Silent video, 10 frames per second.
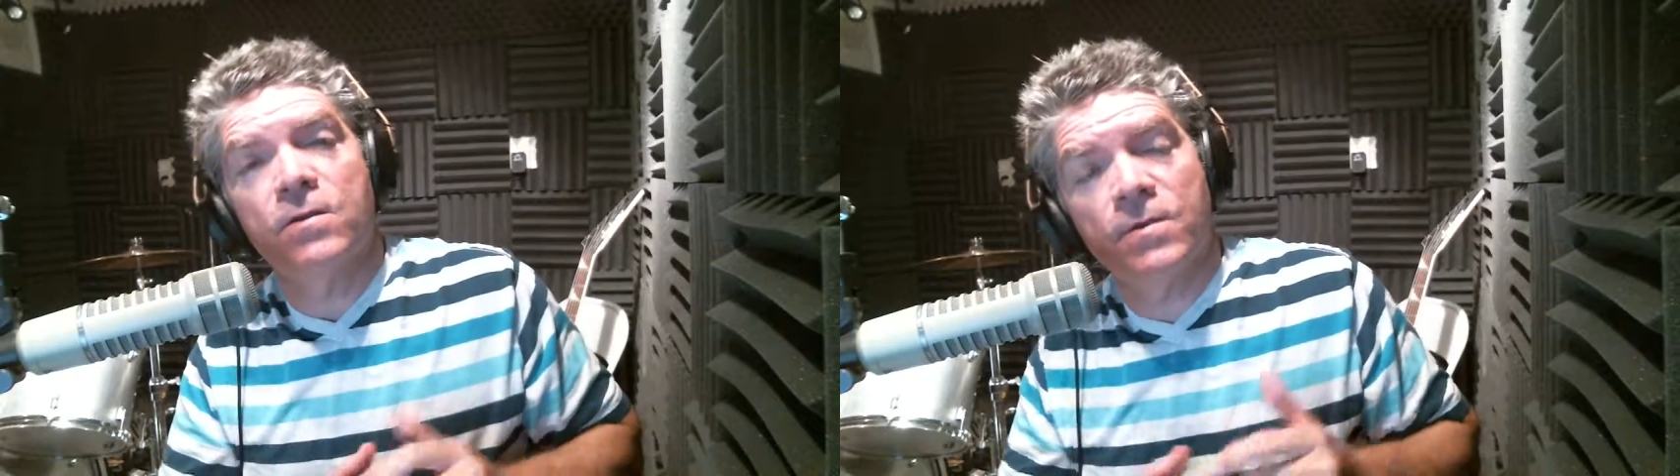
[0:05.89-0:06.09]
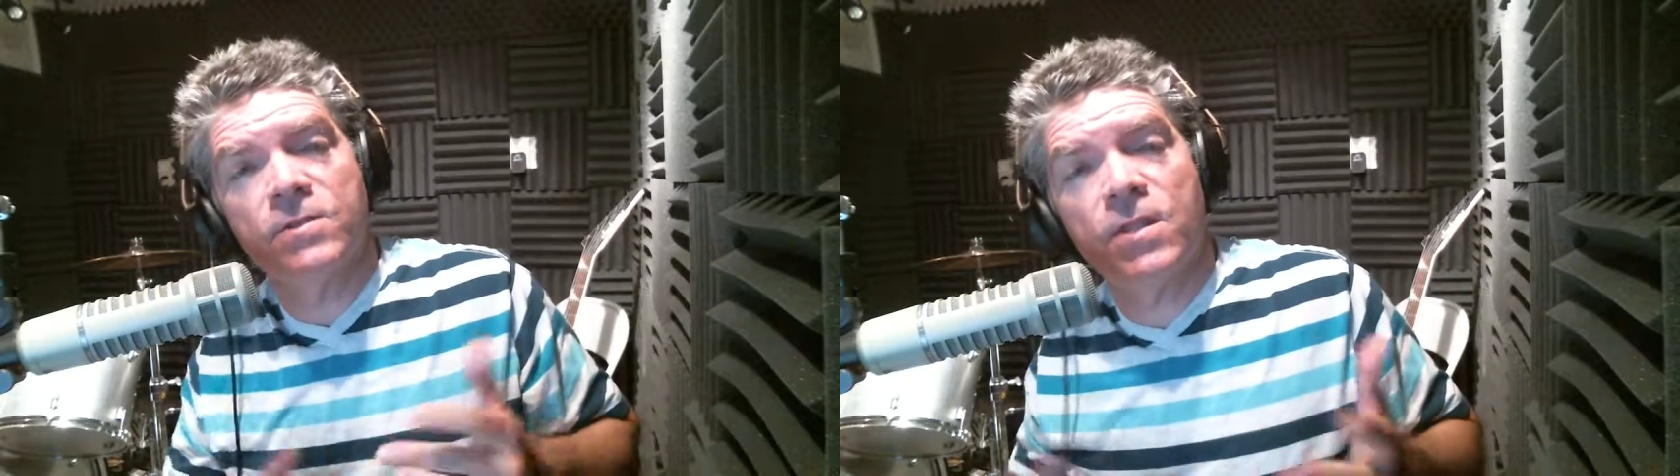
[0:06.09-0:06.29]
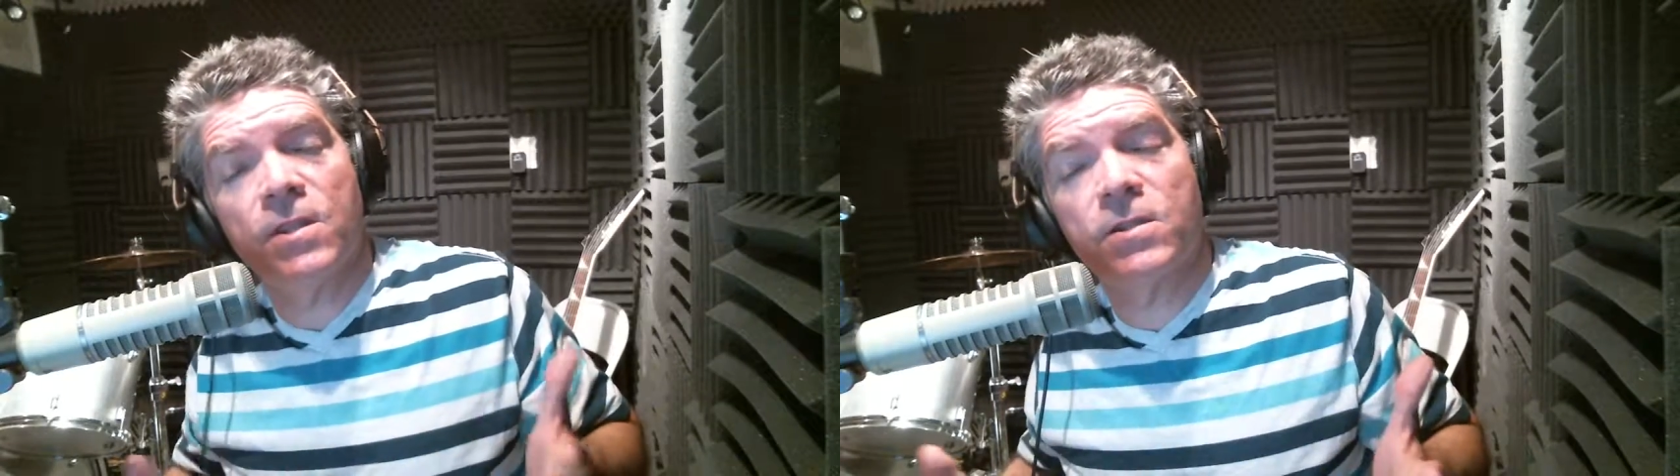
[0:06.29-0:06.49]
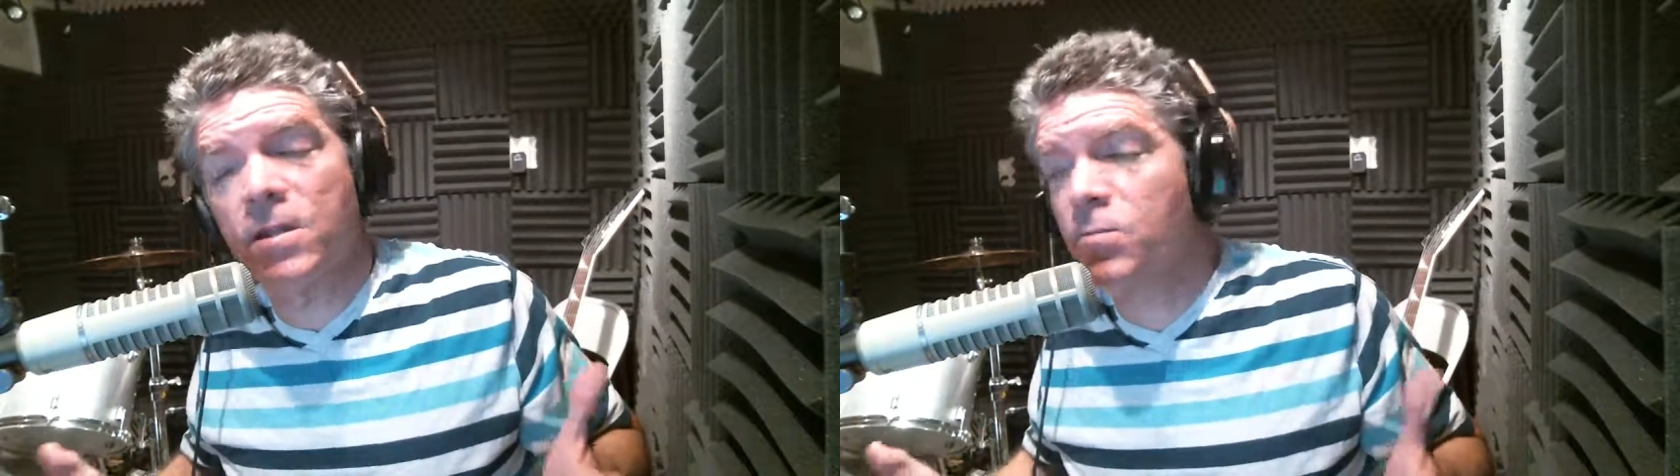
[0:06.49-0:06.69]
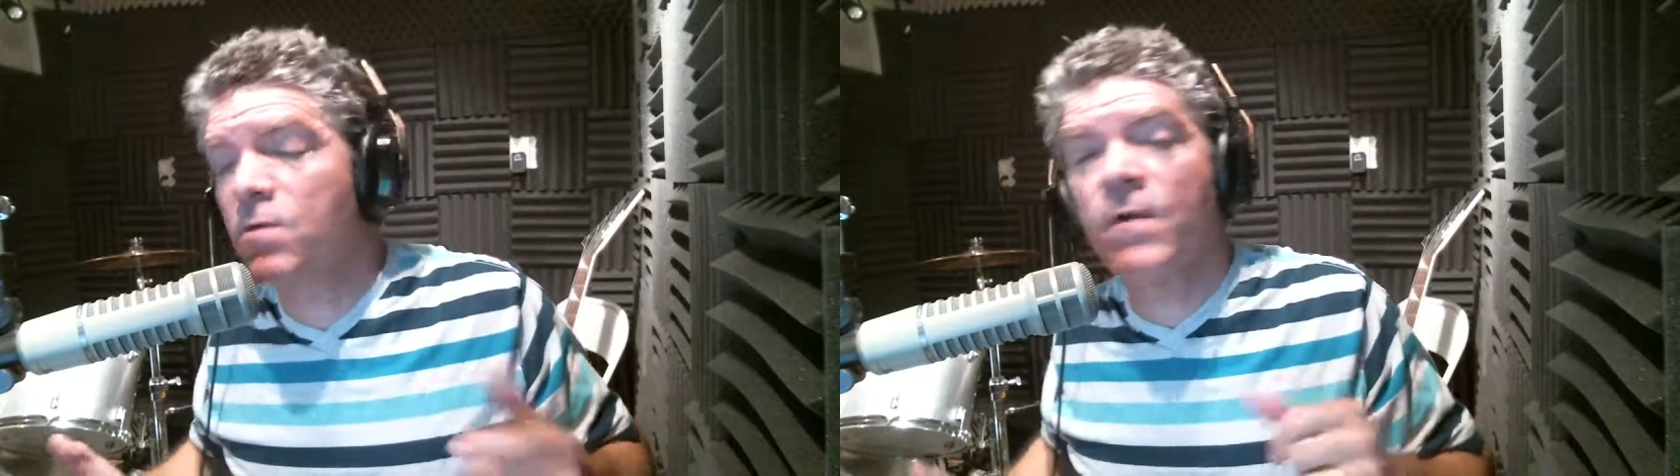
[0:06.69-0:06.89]
We see that a
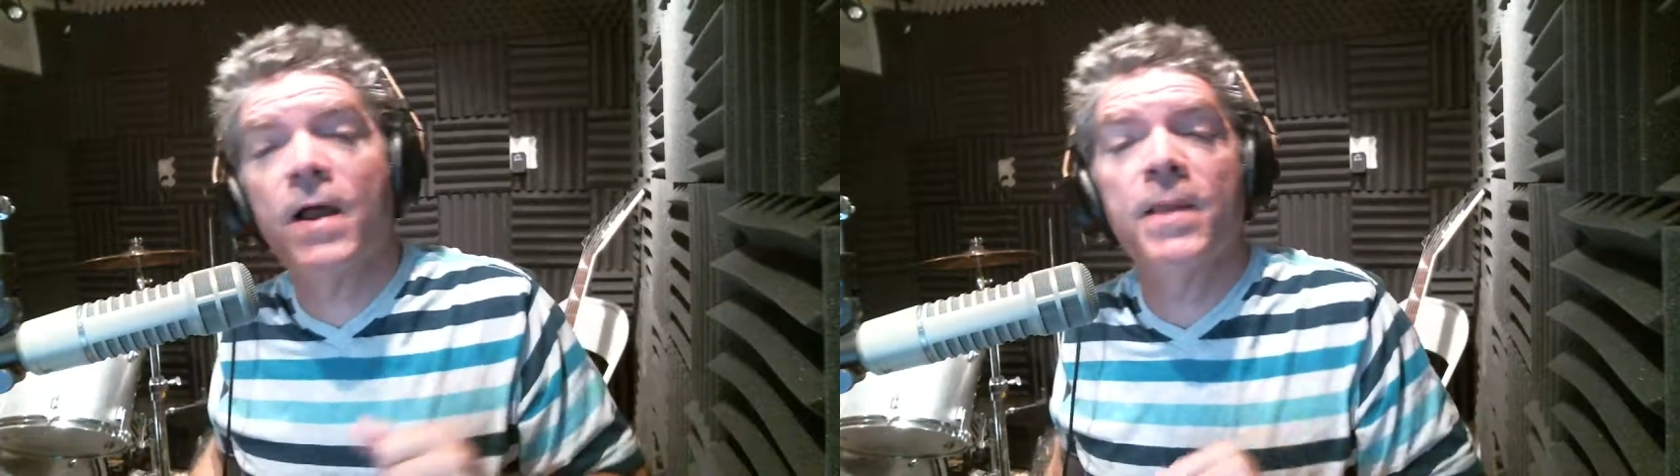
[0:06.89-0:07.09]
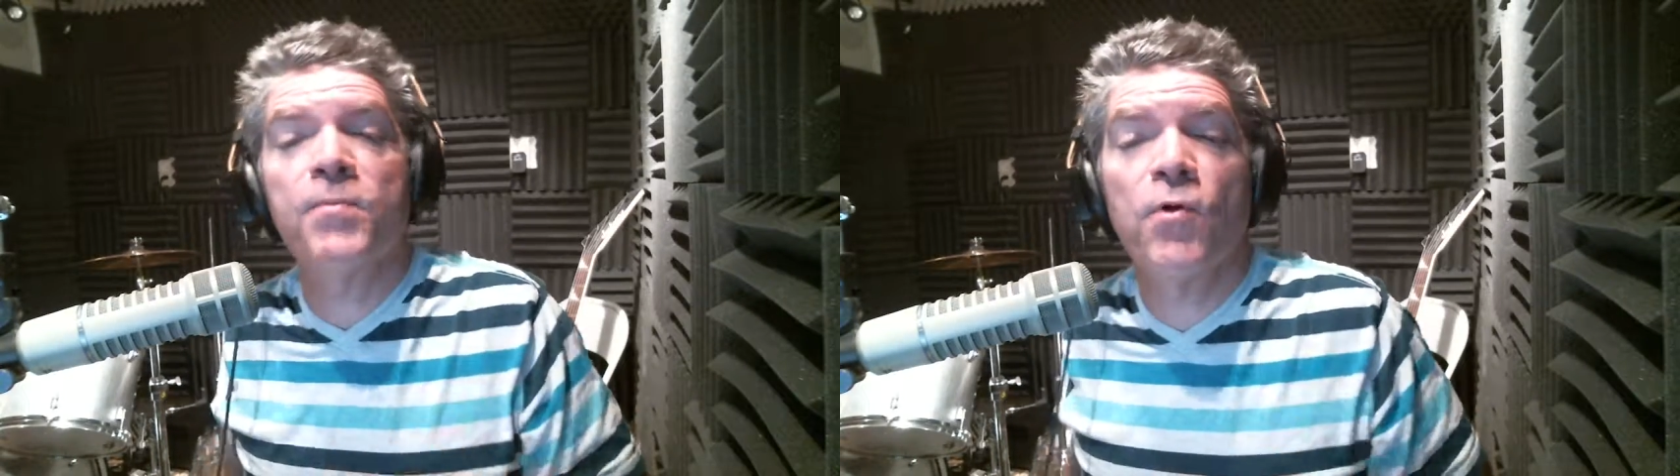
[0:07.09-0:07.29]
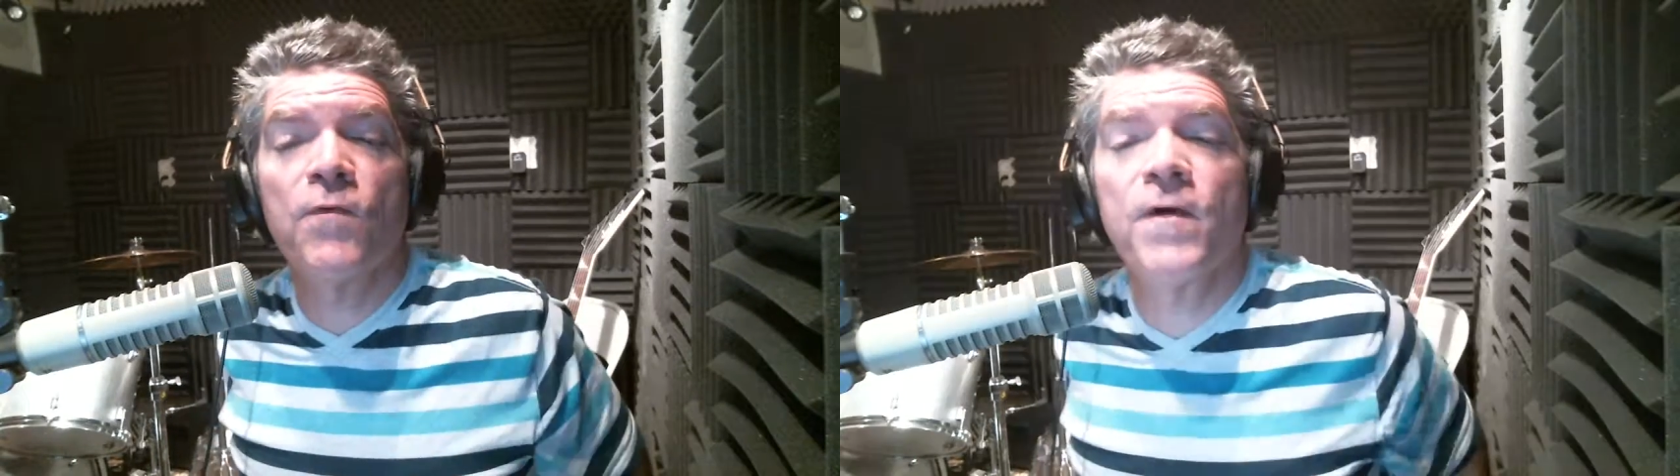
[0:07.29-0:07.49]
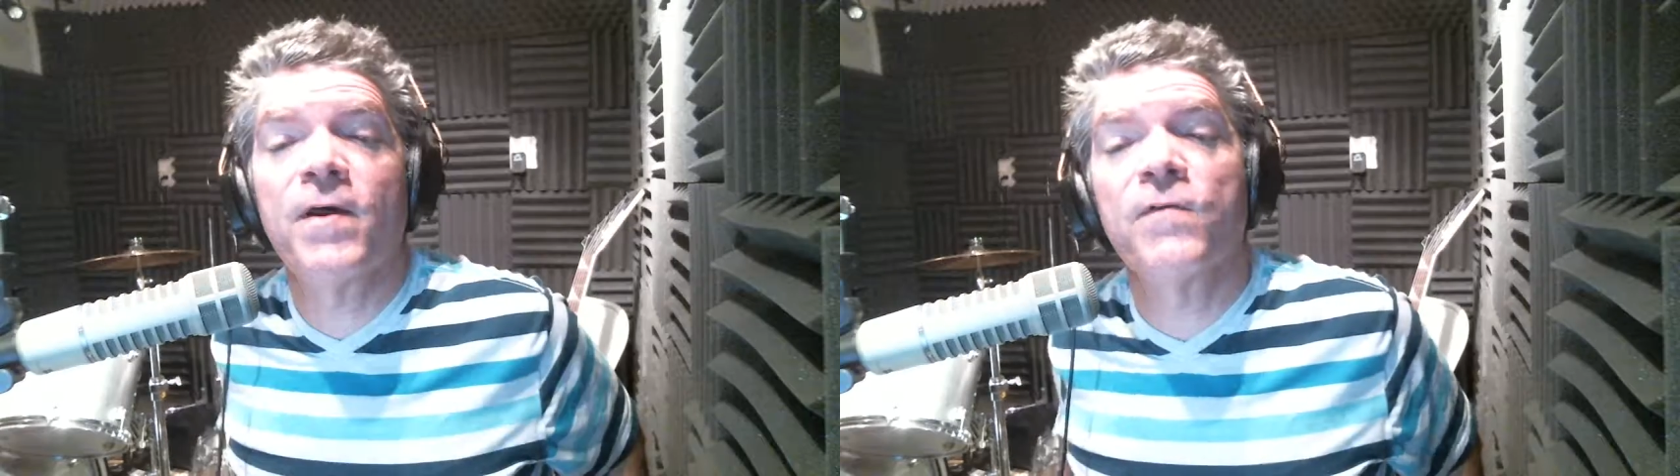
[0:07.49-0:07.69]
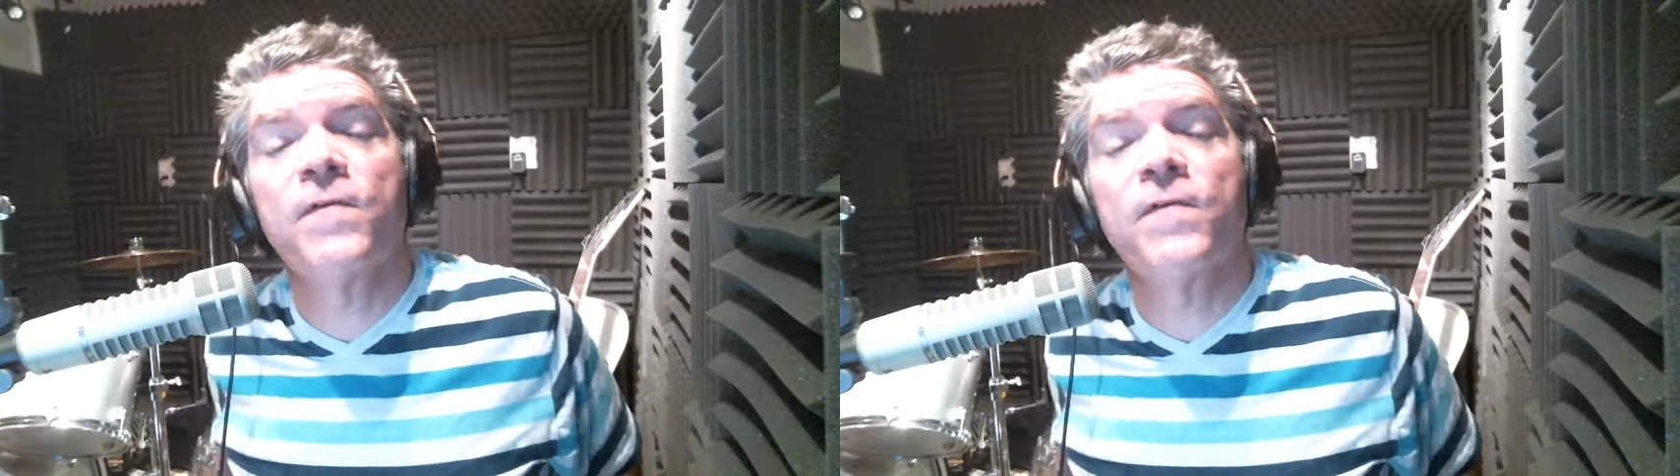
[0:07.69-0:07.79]
number of high-profile